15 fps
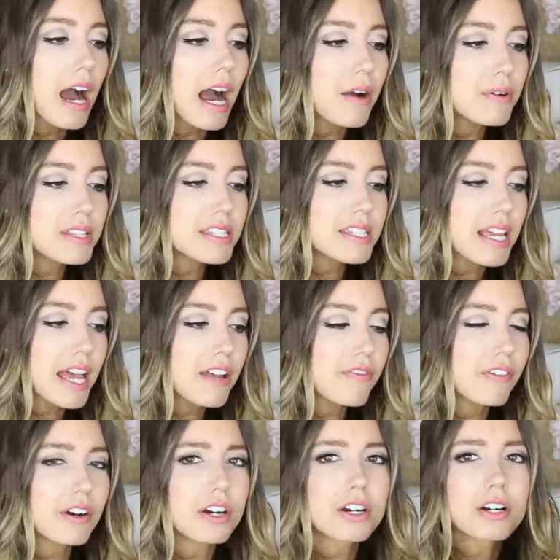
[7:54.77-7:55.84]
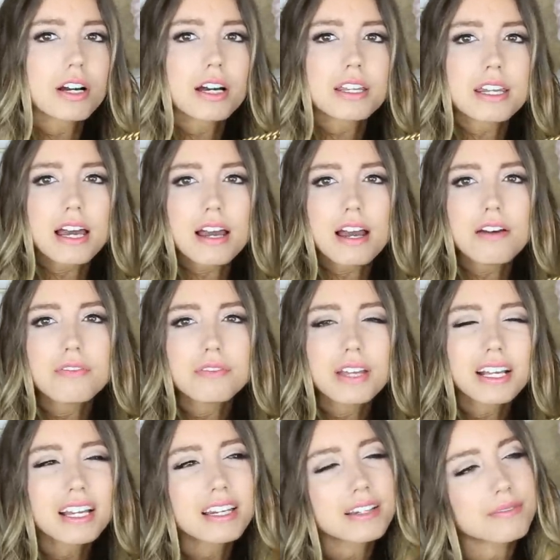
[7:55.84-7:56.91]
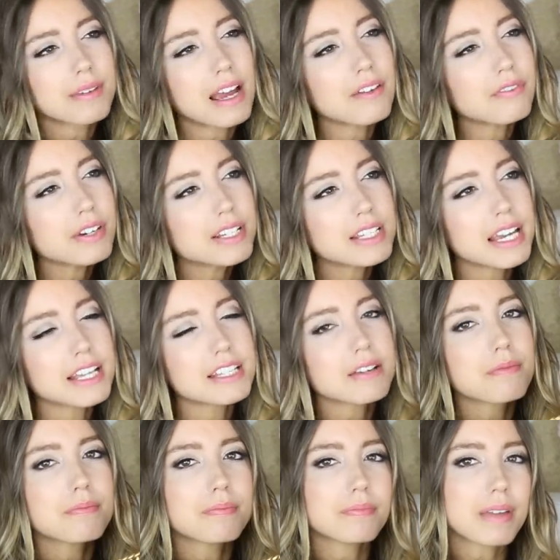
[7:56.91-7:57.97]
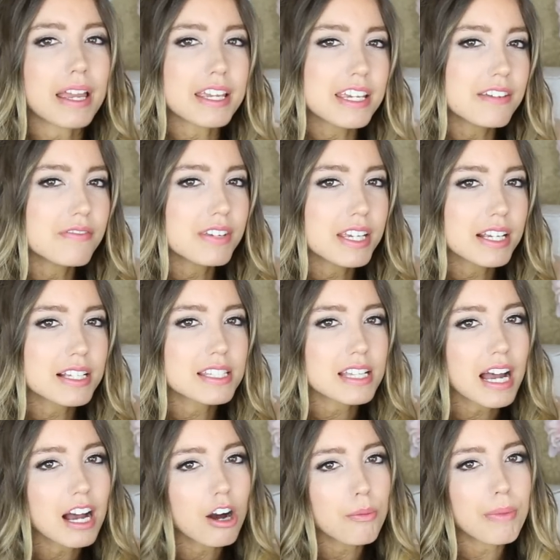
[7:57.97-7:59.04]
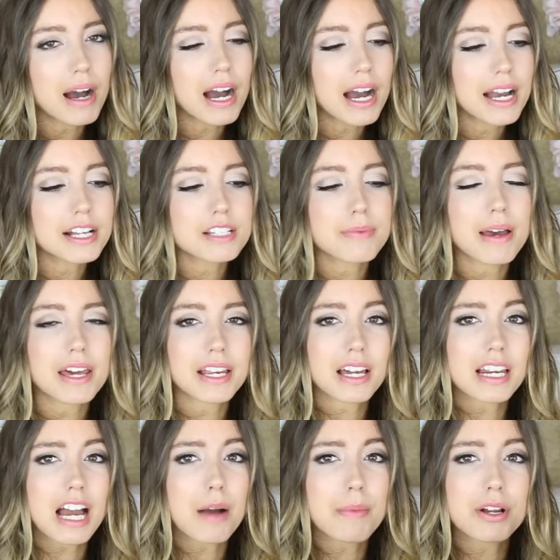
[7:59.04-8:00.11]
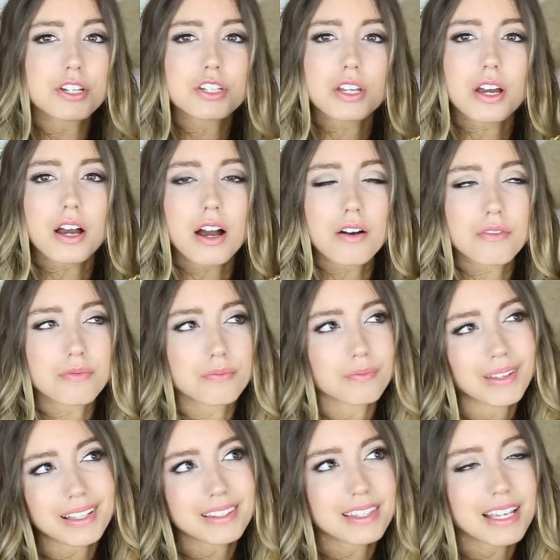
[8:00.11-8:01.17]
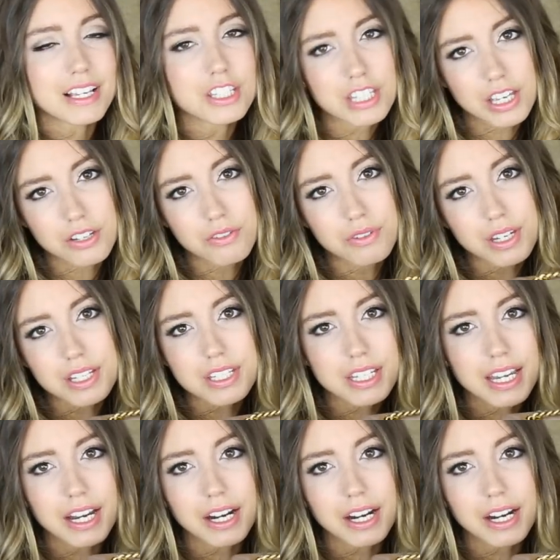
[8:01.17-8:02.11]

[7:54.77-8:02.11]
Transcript: I would say for an like an everyday to evening style bag depending on how much of like things that you need to